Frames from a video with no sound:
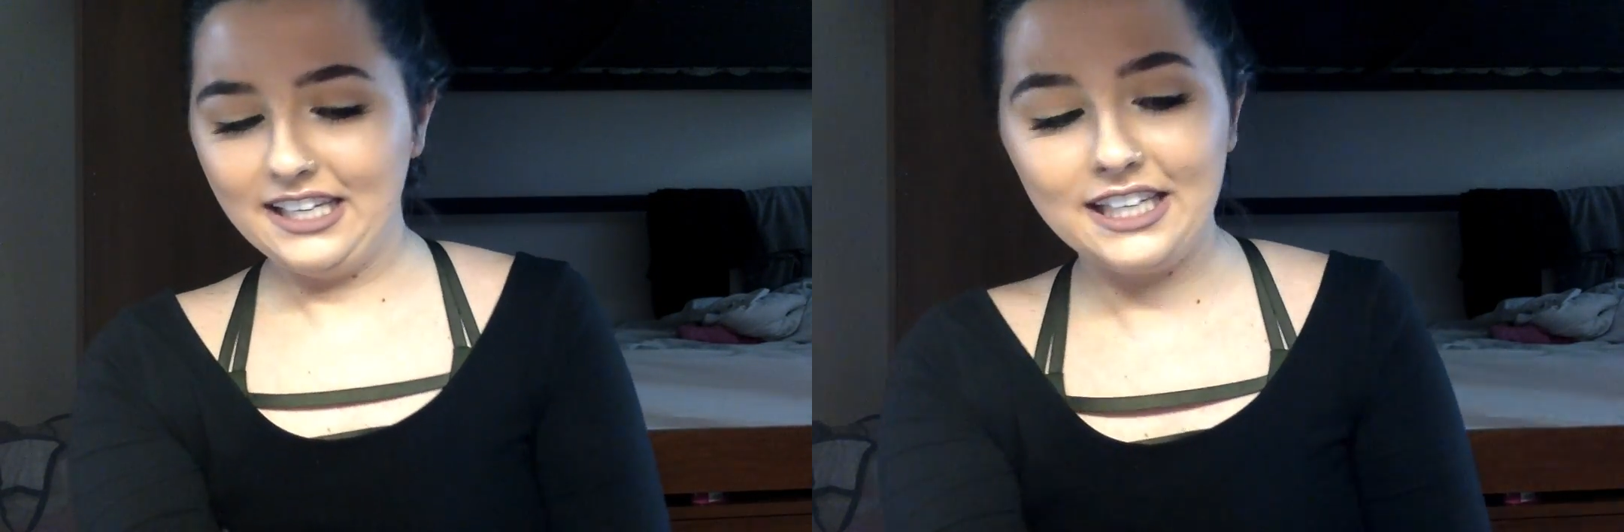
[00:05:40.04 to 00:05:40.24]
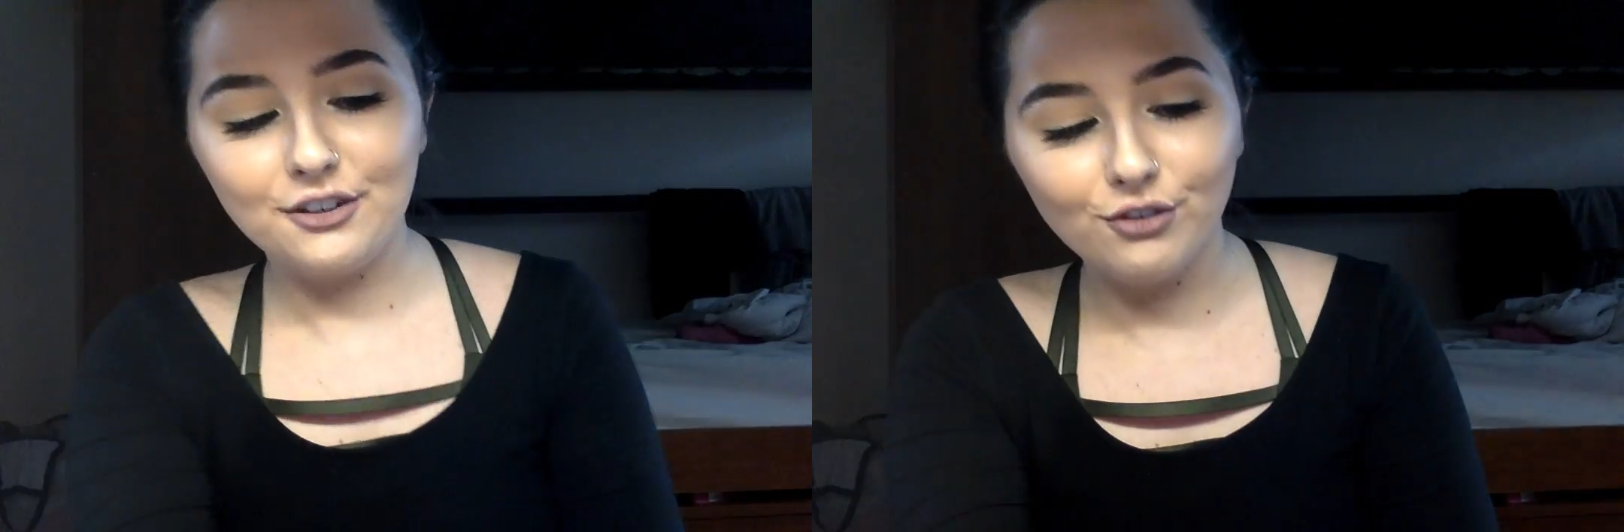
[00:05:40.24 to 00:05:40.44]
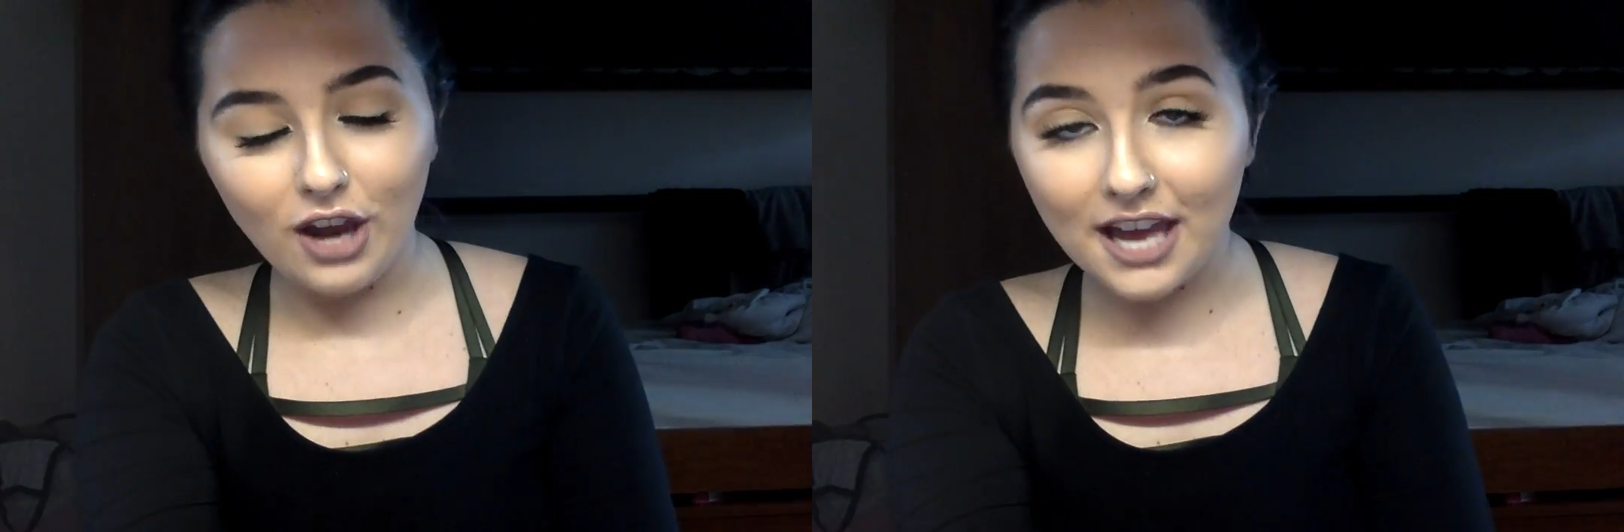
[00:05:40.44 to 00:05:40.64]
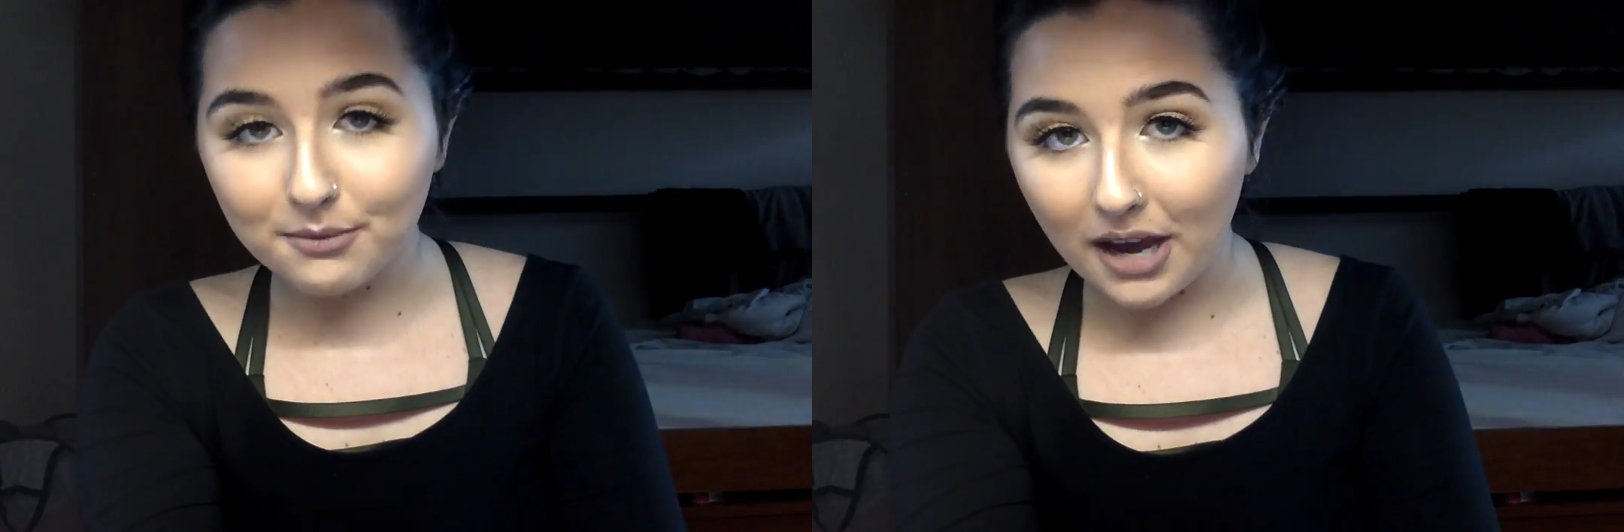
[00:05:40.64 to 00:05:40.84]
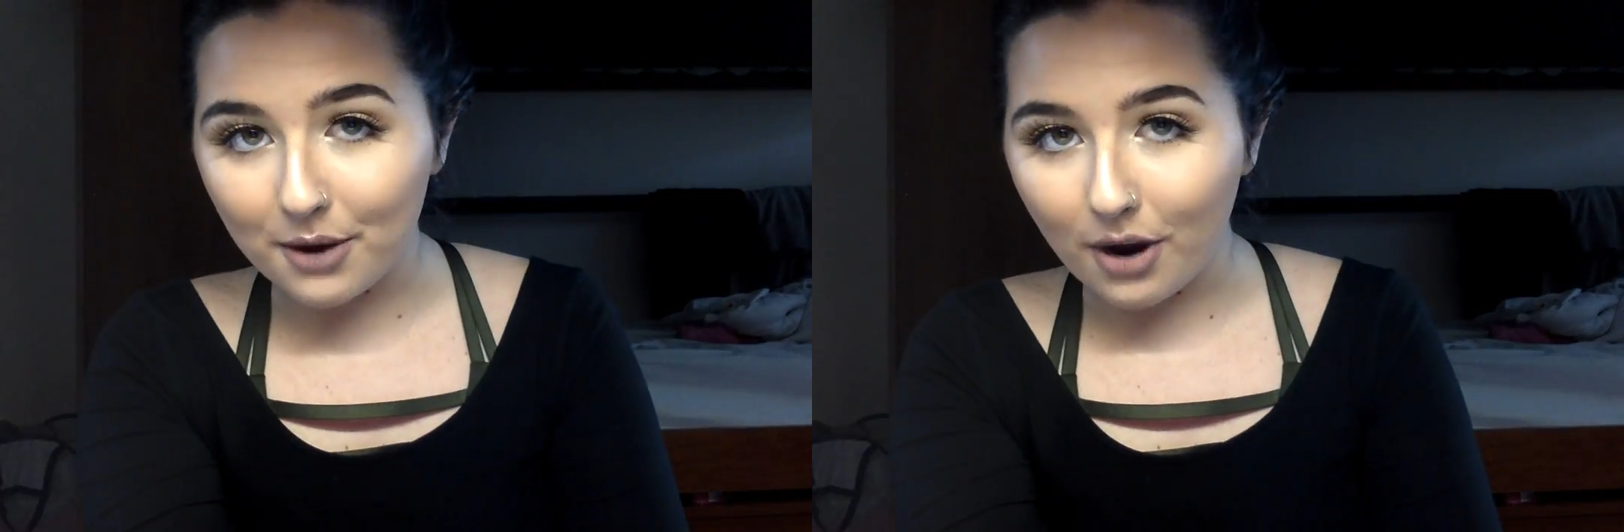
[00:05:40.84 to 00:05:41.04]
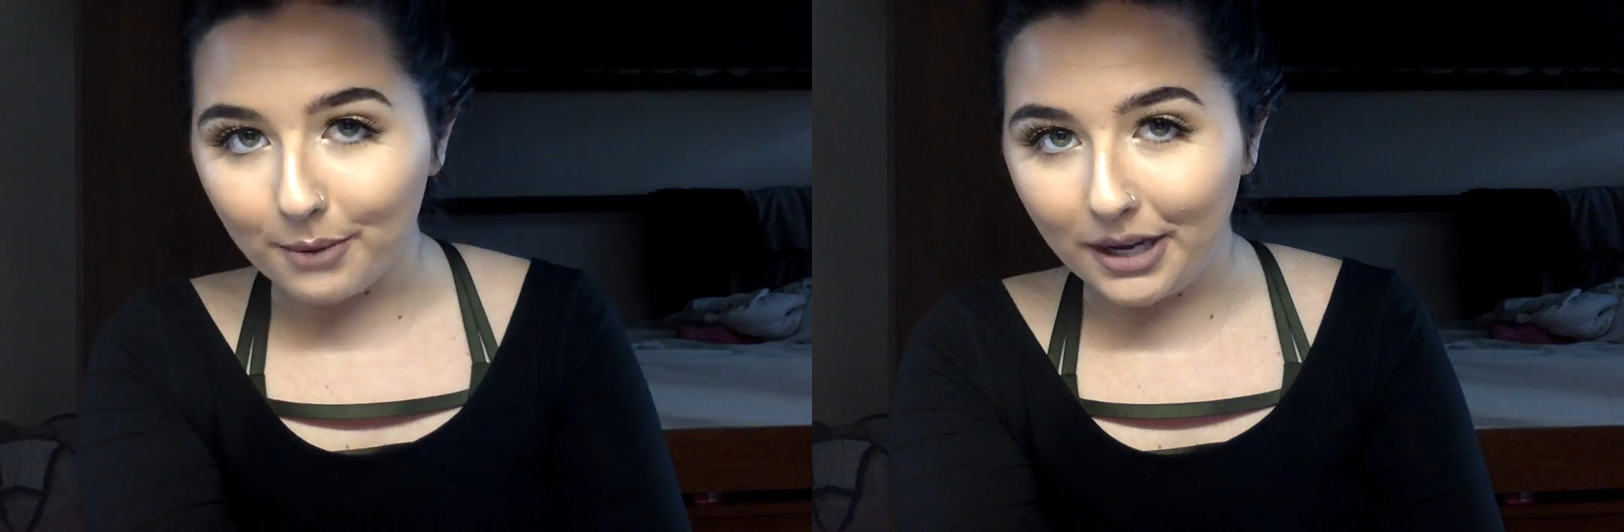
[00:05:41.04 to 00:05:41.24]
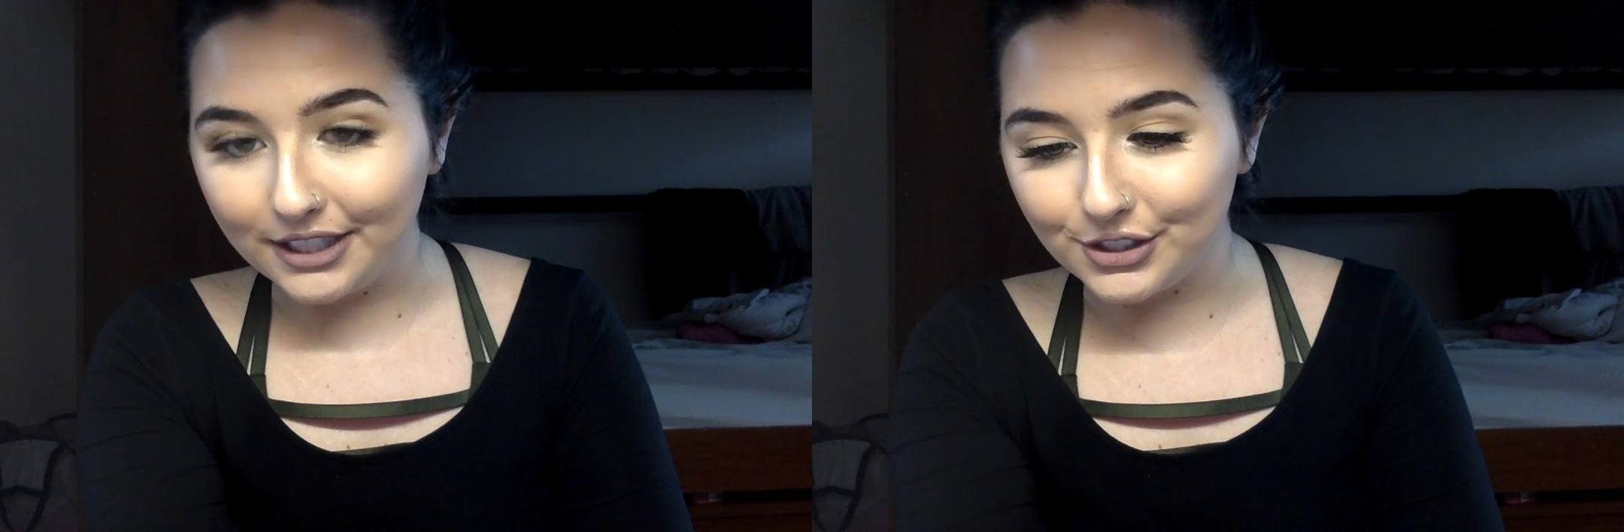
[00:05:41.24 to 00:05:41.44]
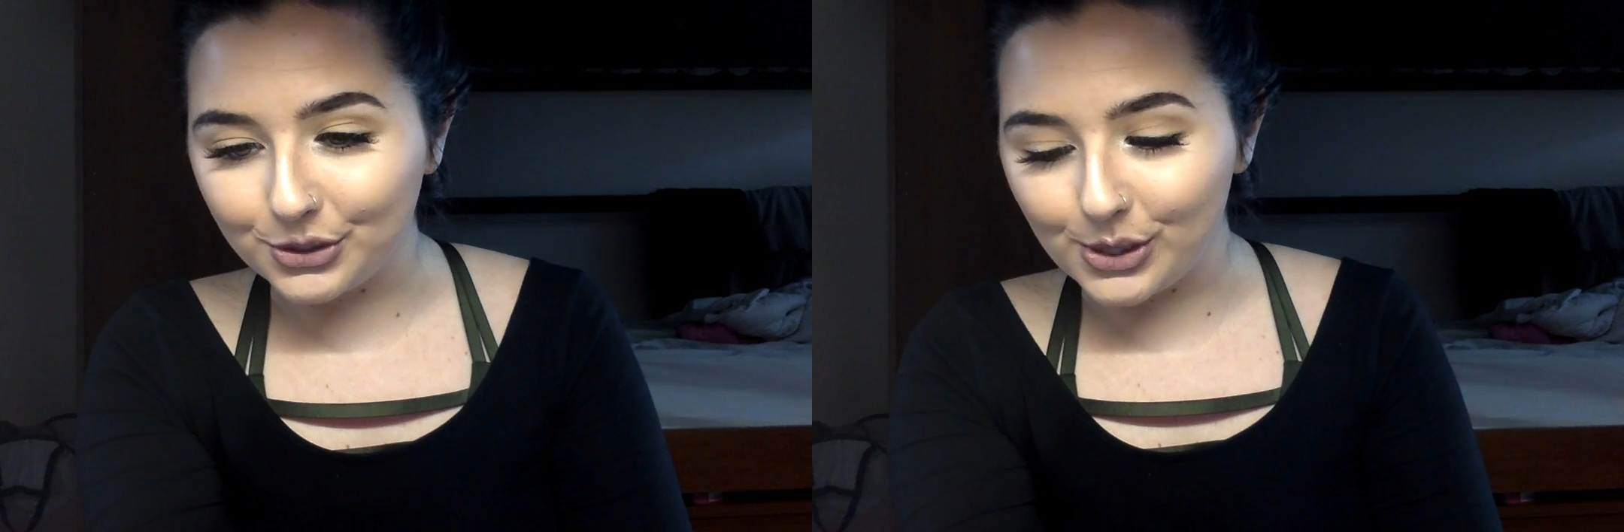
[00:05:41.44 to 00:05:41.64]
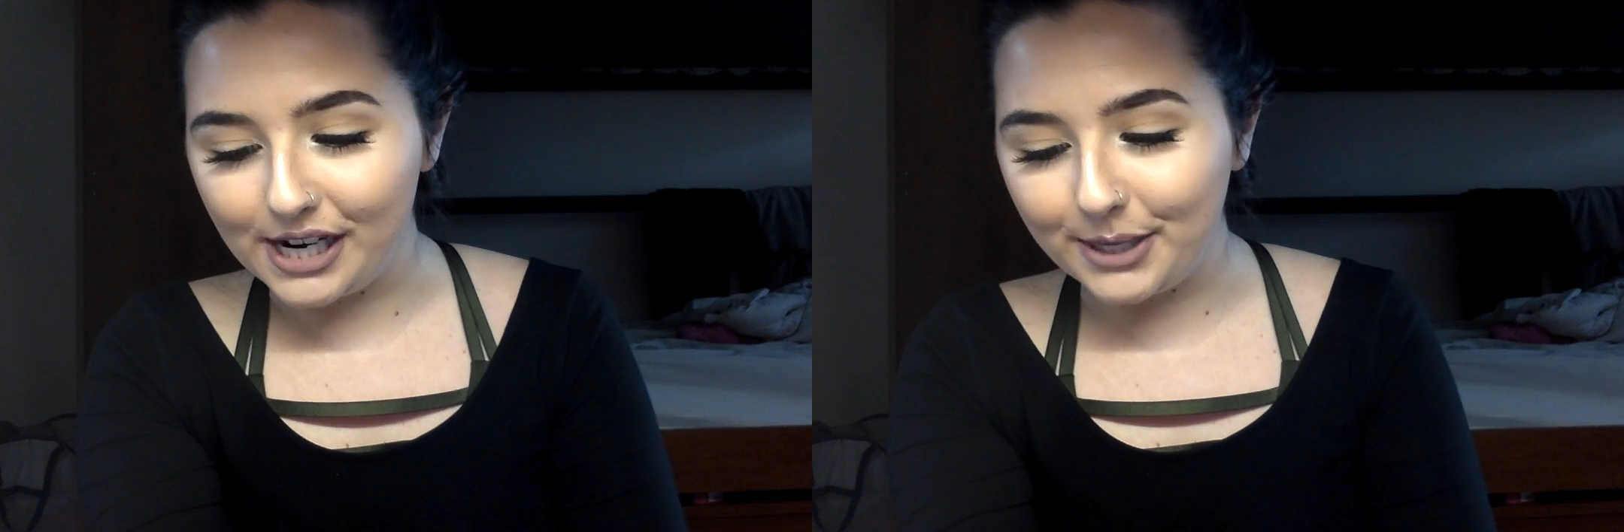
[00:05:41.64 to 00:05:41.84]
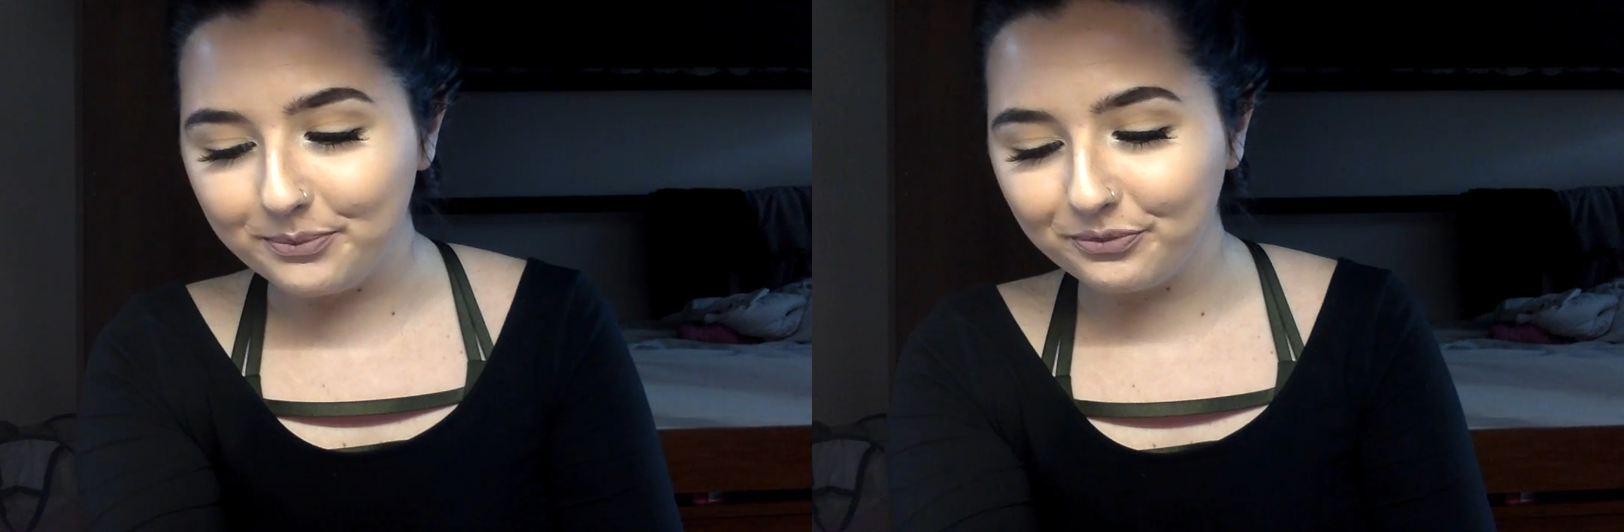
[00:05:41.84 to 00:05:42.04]
he read my Wattpad
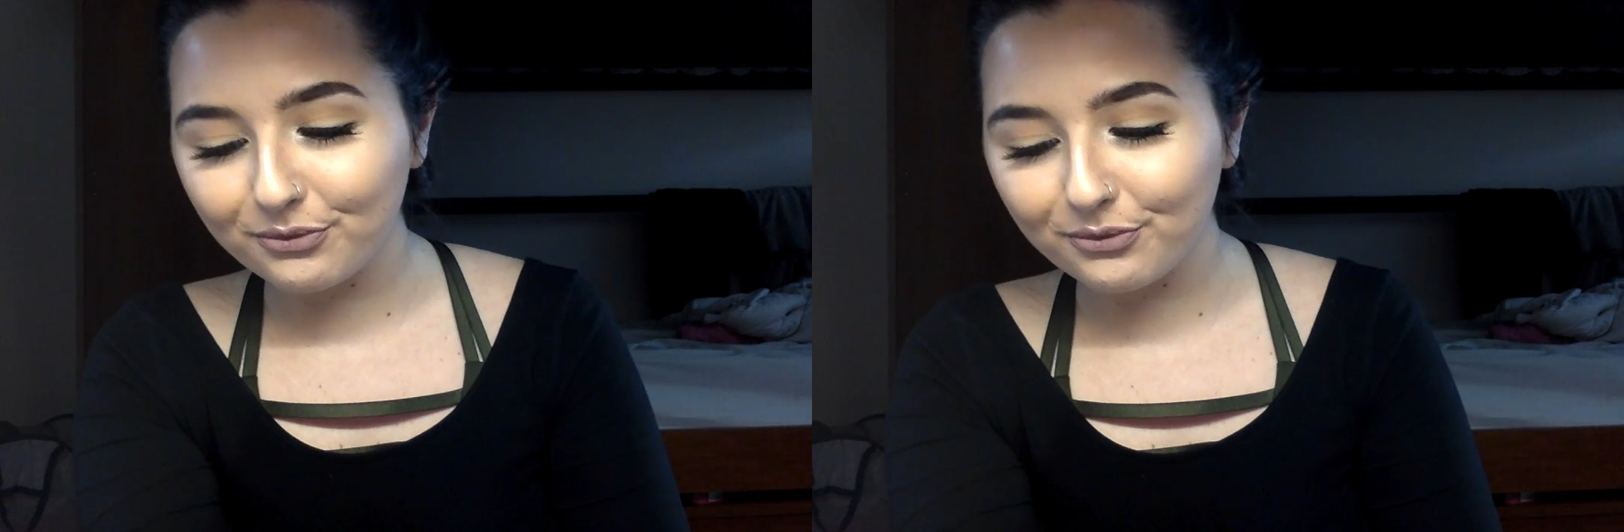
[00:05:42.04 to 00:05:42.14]
story,